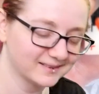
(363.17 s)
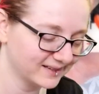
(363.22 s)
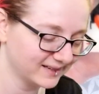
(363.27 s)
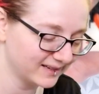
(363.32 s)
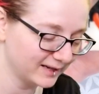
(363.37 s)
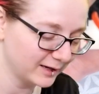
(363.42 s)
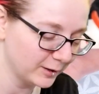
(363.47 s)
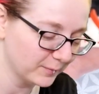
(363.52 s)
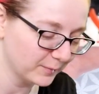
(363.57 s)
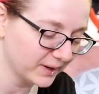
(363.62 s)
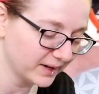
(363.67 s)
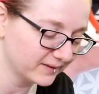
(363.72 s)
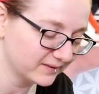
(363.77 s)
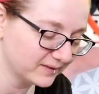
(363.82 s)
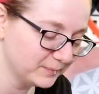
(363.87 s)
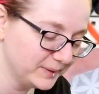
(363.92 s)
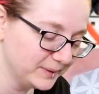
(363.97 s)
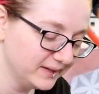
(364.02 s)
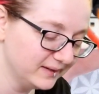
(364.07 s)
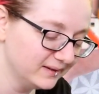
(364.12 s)
um, high
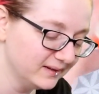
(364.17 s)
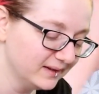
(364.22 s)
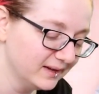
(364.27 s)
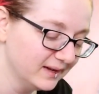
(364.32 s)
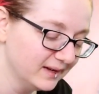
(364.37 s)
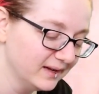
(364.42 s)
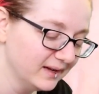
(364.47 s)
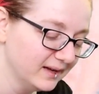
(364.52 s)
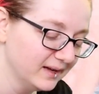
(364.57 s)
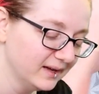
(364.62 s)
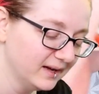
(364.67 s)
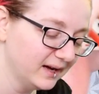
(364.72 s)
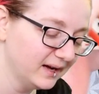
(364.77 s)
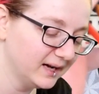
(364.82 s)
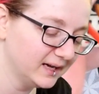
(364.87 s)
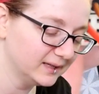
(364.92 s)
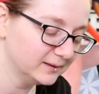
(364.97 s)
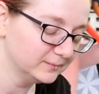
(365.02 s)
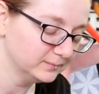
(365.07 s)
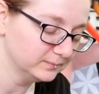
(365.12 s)
speed.
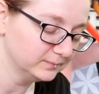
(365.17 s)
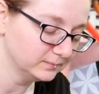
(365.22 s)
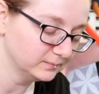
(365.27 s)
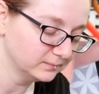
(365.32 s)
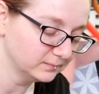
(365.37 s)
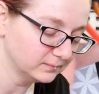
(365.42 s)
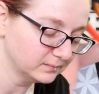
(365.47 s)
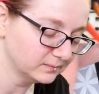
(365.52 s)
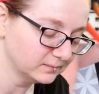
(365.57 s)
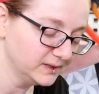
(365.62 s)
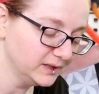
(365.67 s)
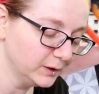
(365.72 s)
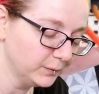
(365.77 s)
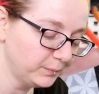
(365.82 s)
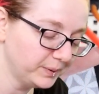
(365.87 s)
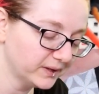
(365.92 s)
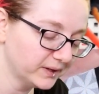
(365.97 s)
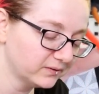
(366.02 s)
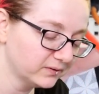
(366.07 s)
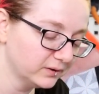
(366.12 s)
Um,
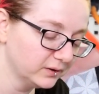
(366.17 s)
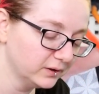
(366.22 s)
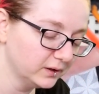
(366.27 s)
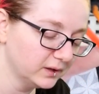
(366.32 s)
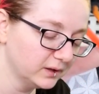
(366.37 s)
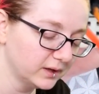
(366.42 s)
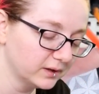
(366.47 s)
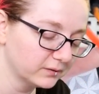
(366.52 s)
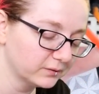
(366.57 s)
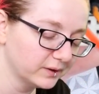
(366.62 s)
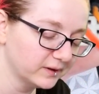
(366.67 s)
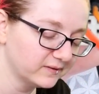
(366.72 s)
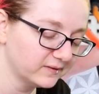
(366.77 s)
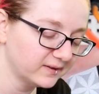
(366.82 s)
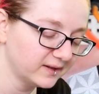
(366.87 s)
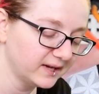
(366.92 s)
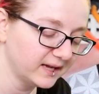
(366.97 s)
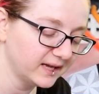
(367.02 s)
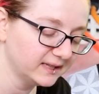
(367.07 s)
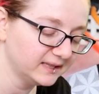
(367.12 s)
NeoPixel, a
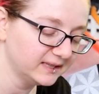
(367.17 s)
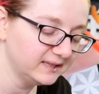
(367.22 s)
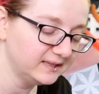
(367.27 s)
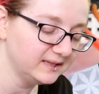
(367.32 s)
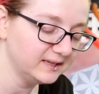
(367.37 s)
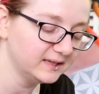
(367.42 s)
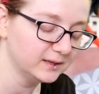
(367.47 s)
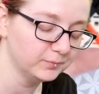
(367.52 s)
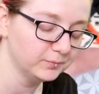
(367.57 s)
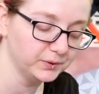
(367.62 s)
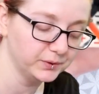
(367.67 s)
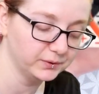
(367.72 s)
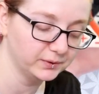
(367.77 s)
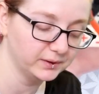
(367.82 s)
reset LED and a boot